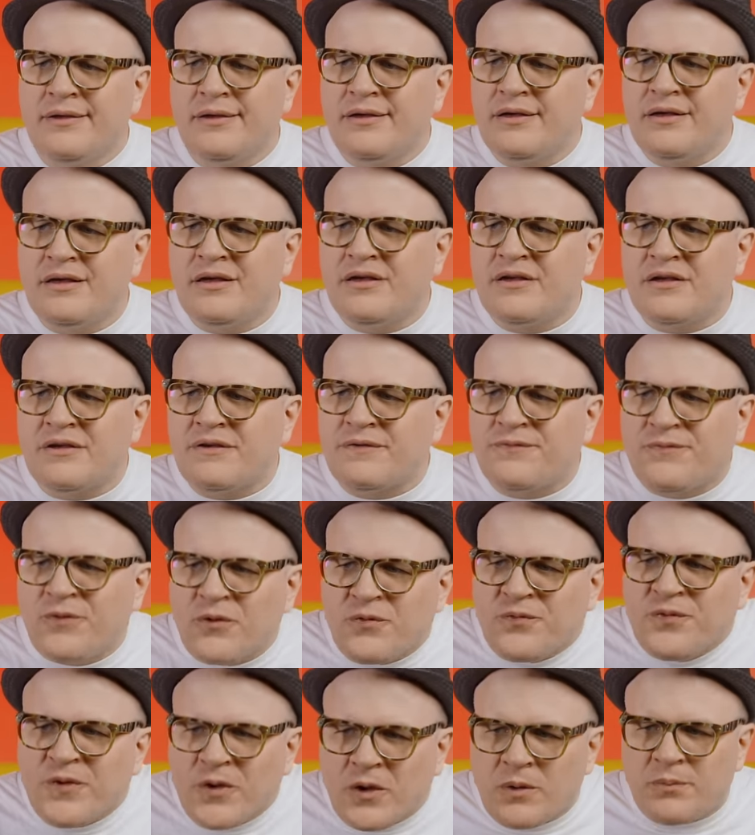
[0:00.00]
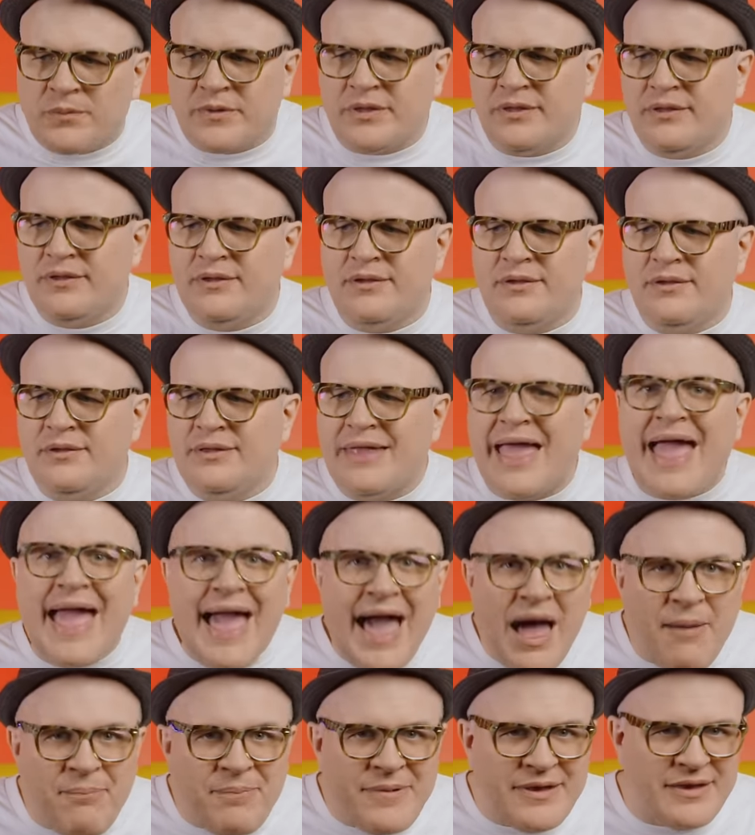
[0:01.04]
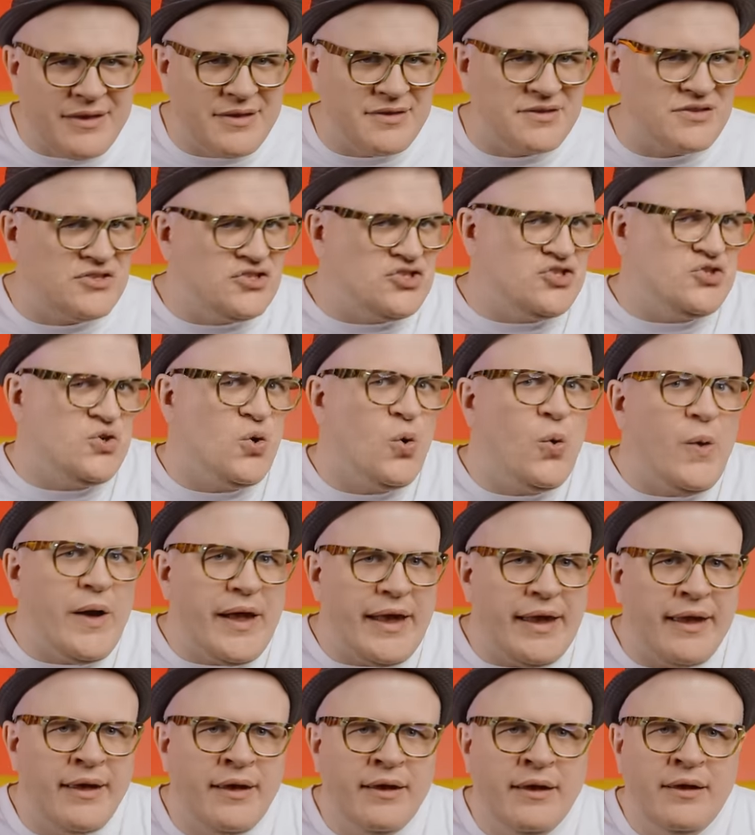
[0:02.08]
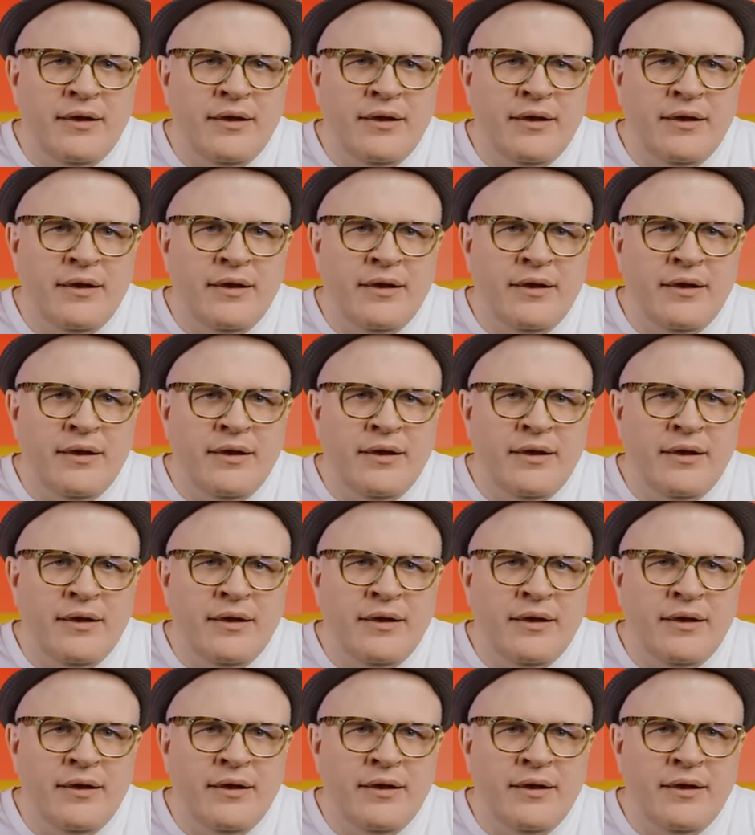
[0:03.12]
uh, fulfillment and happiness and joy.